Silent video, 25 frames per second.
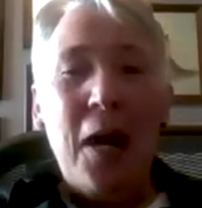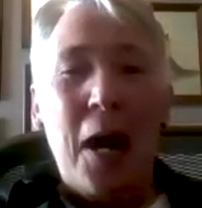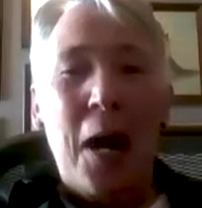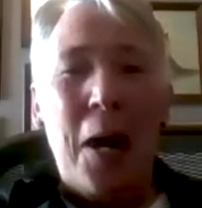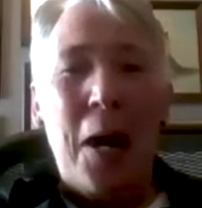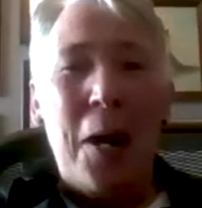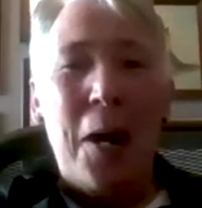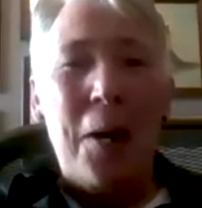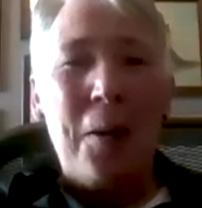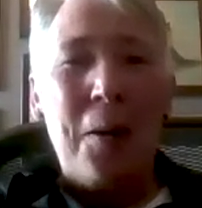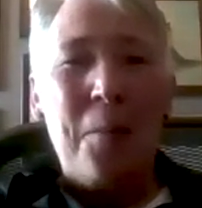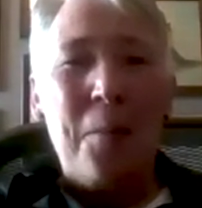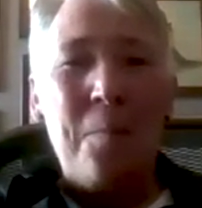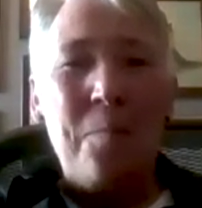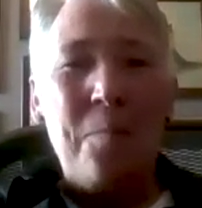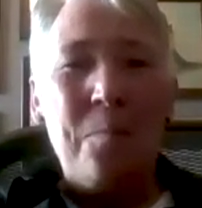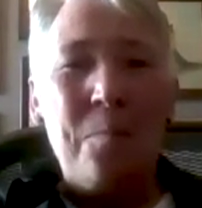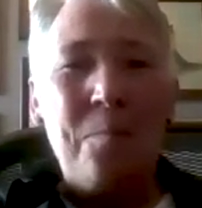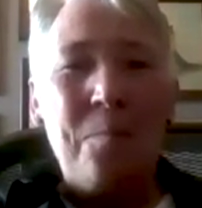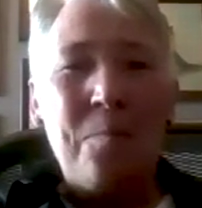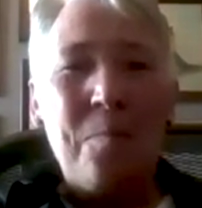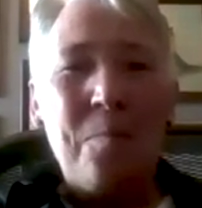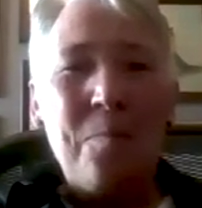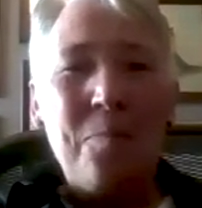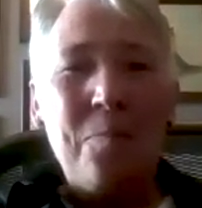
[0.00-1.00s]

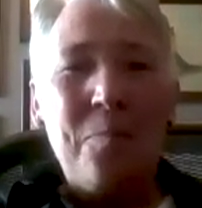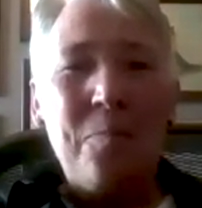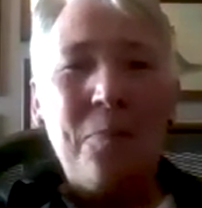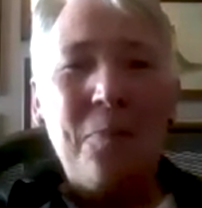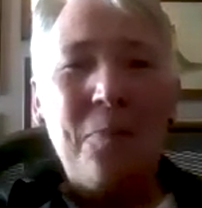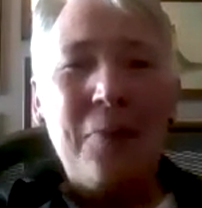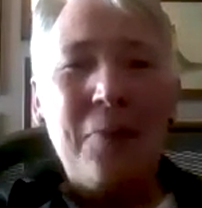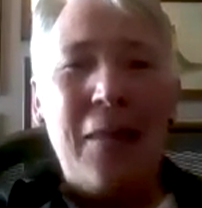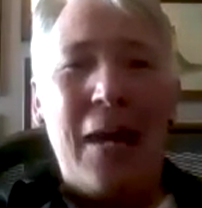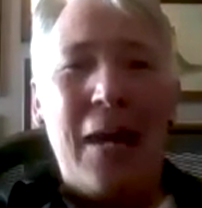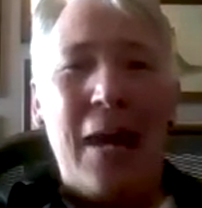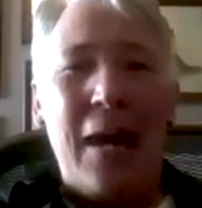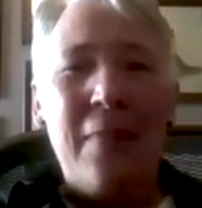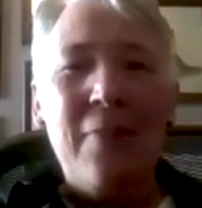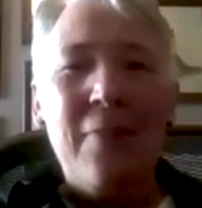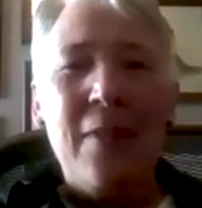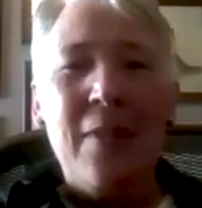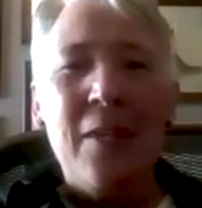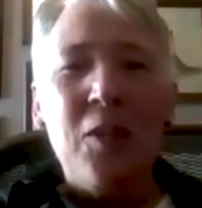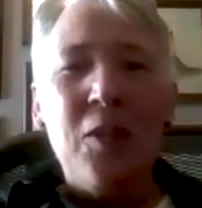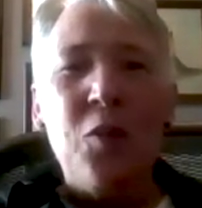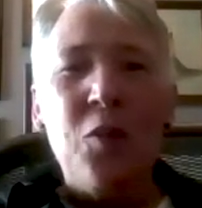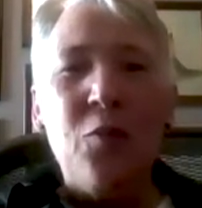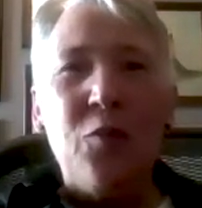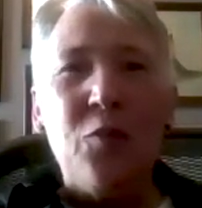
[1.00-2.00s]
I
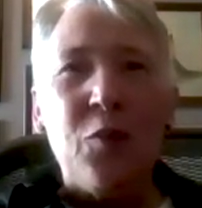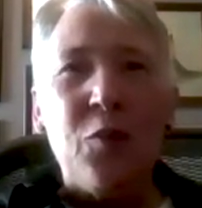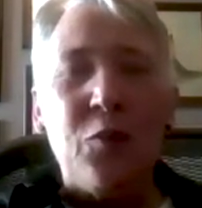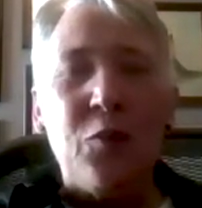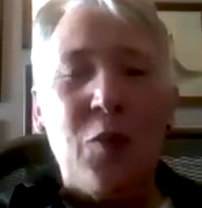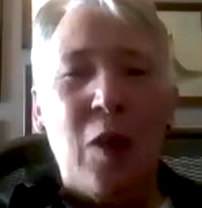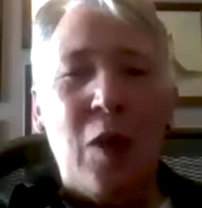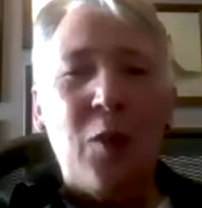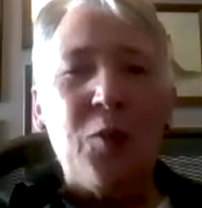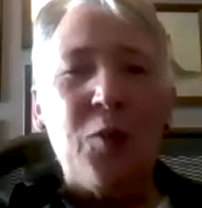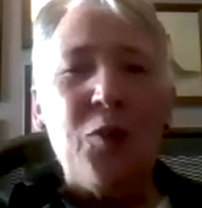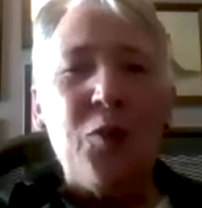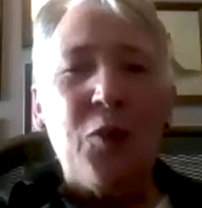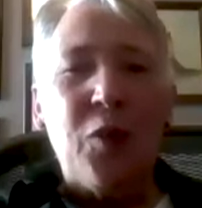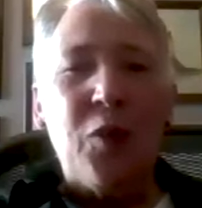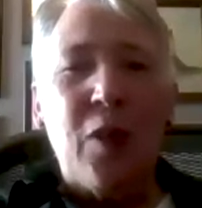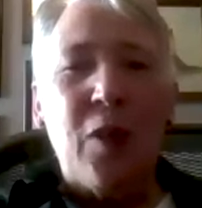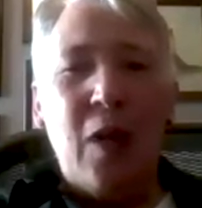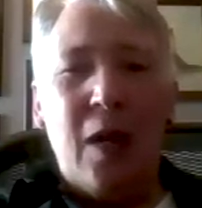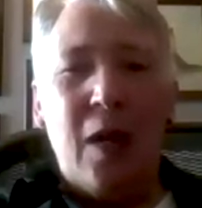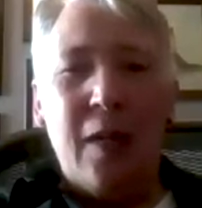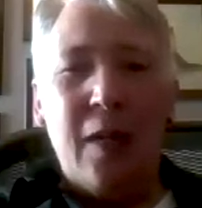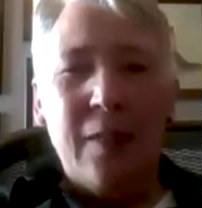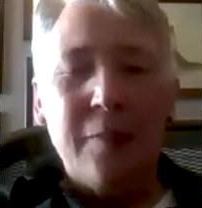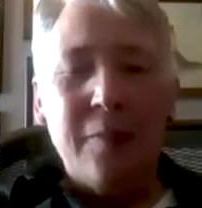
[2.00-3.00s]
think you have to follow your
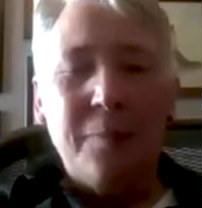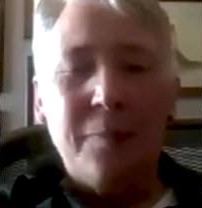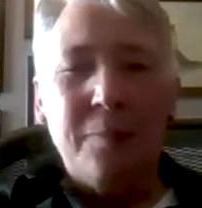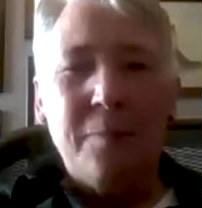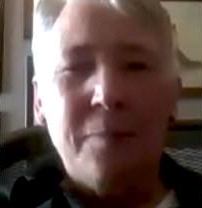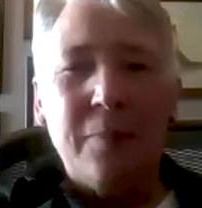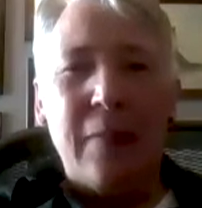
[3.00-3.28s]
gut,